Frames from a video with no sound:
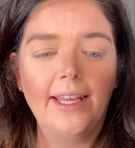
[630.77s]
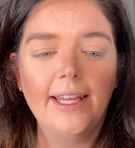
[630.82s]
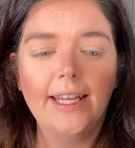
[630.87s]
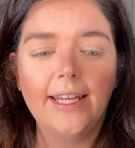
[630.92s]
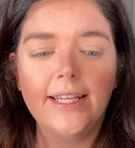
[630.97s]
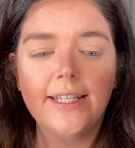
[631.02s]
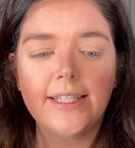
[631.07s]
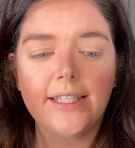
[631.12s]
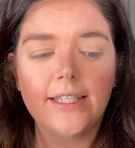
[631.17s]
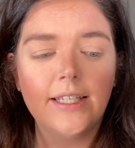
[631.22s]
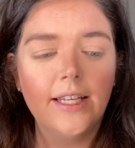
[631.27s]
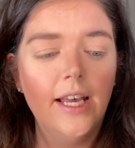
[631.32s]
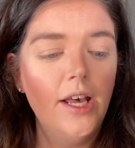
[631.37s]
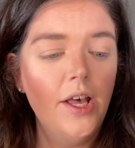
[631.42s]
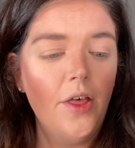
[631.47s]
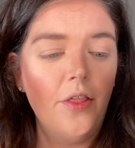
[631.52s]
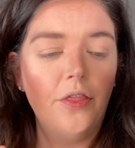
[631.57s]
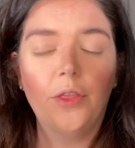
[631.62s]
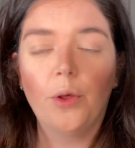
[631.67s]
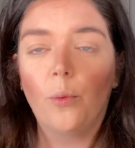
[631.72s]
It is
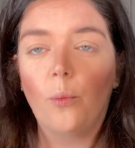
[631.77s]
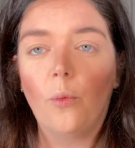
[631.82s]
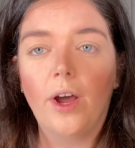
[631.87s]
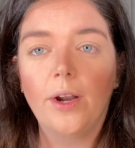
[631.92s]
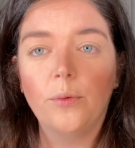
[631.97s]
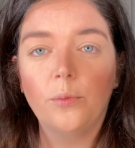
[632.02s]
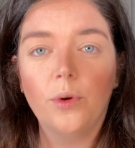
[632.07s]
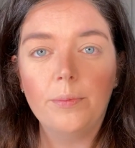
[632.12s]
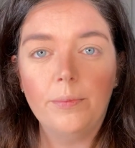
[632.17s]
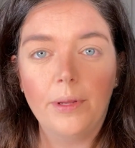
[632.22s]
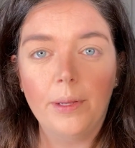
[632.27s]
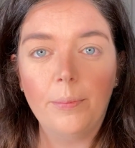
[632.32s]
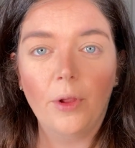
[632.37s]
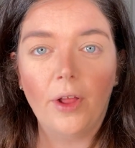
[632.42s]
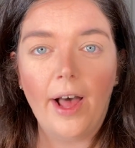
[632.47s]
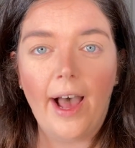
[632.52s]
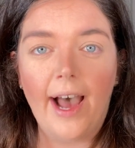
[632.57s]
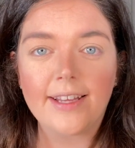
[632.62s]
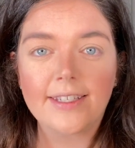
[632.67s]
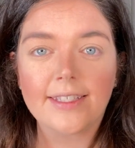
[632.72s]
the one when people
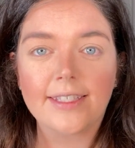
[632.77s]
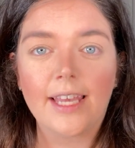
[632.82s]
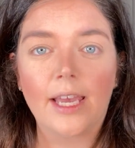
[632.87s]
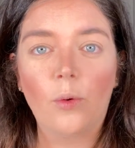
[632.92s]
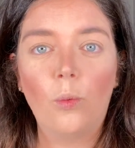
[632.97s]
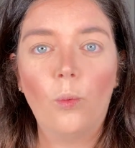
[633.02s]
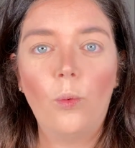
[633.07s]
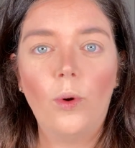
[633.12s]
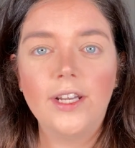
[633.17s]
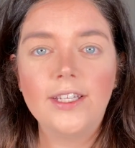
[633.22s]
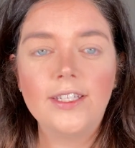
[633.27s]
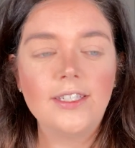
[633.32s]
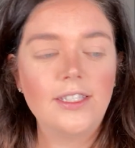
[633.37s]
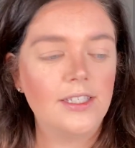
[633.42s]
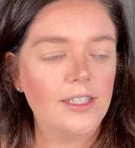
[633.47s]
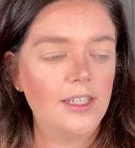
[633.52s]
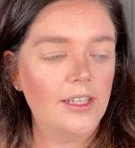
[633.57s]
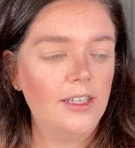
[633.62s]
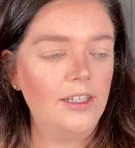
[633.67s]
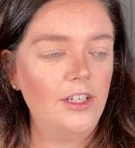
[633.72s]
ask like, what
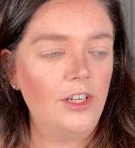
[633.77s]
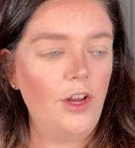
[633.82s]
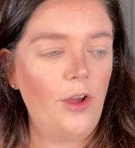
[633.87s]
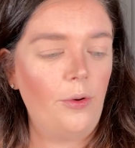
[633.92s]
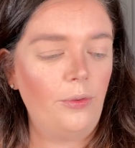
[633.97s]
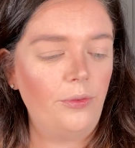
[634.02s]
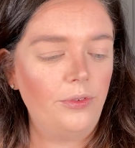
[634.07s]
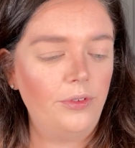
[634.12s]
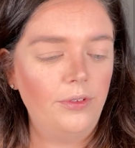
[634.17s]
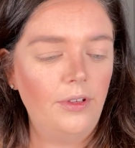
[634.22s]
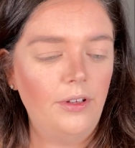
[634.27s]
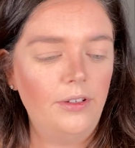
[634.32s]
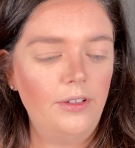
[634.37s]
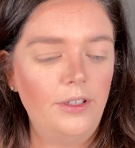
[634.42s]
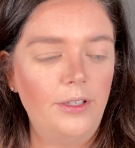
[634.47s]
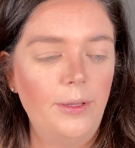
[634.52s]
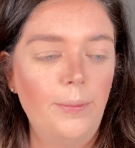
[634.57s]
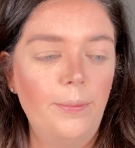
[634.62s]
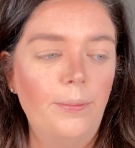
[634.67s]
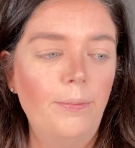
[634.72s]
is, you know,
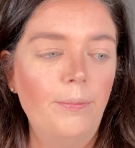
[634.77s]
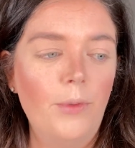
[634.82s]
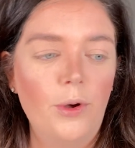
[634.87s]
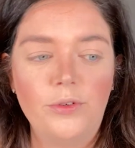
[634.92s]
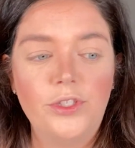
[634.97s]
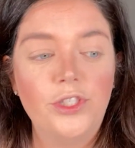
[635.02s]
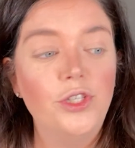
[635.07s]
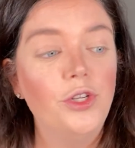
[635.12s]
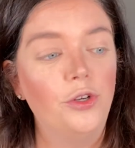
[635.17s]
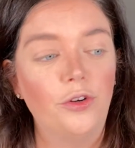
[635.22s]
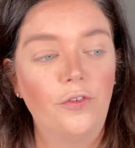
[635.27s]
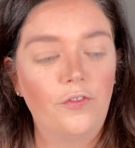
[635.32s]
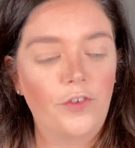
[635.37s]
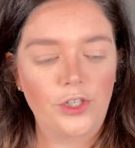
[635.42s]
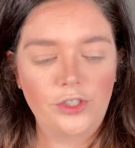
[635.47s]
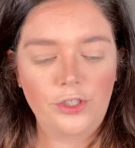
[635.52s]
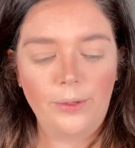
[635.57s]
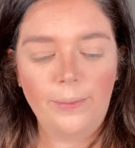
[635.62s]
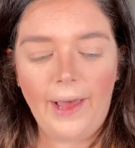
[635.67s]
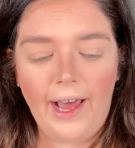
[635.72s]
the most
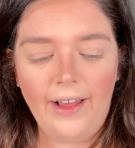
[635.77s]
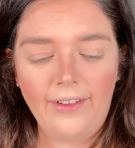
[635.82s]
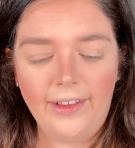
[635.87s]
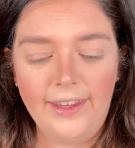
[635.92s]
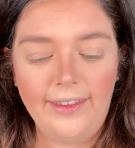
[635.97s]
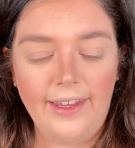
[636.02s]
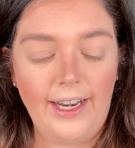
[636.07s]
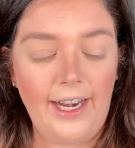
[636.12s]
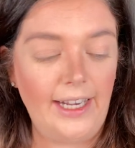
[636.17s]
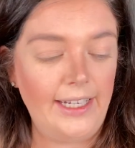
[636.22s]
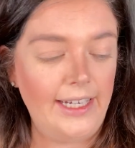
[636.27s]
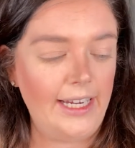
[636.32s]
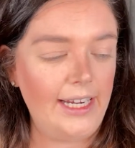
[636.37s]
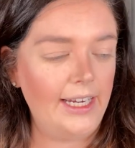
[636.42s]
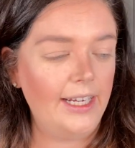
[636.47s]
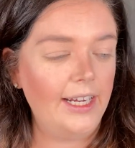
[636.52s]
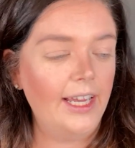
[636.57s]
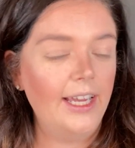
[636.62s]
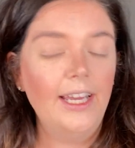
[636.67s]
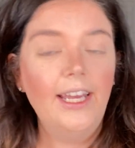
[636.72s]
universal palette that I
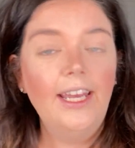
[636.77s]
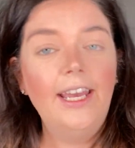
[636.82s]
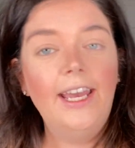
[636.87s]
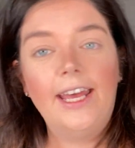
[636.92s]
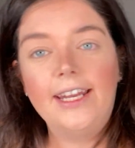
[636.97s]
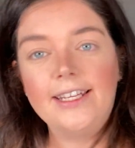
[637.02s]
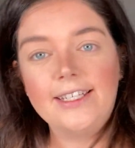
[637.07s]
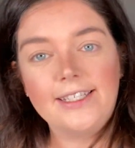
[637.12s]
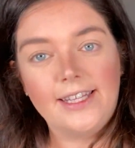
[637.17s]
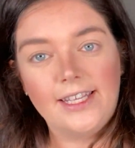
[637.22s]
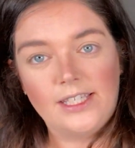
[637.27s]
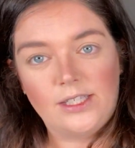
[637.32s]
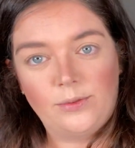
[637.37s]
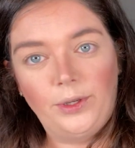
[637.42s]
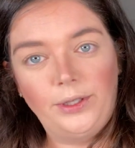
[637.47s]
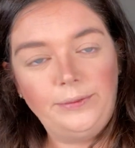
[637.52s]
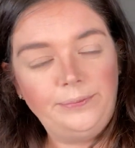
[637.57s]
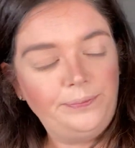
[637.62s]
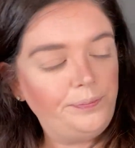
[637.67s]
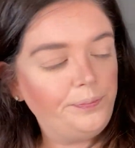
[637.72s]
need? It is this
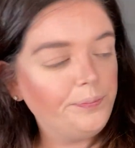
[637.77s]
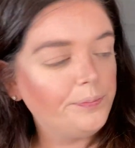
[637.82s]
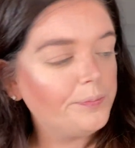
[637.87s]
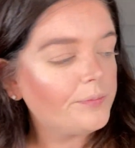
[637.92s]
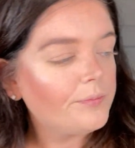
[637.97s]
one.